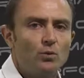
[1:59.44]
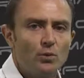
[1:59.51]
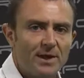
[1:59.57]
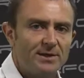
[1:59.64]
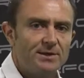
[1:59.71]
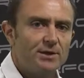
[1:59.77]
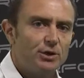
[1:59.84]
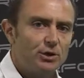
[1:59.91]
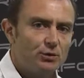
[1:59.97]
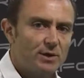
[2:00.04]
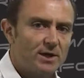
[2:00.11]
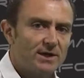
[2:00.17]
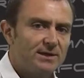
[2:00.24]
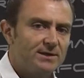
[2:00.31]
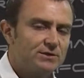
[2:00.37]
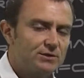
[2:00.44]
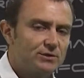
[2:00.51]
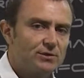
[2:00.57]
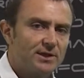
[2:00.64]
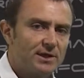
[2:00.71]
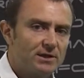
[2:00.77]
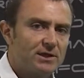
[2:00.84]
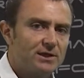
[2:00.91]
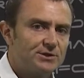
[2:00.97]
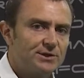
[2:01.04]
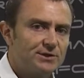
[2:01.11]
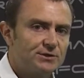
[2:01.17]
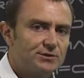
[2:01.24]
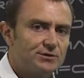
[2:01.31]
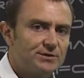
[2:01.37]
when you are installing a Clutch
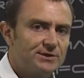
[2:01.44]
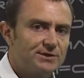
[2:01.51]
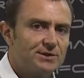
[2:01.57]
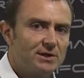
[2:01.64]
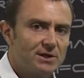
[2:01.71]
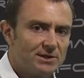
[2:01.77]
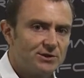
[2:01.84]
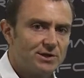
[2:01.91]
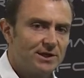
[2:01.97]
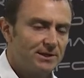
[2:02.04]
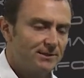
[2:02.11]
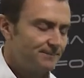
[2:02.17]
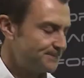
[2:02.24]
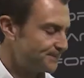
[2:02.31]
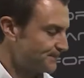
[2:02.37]
Industries clutch kit.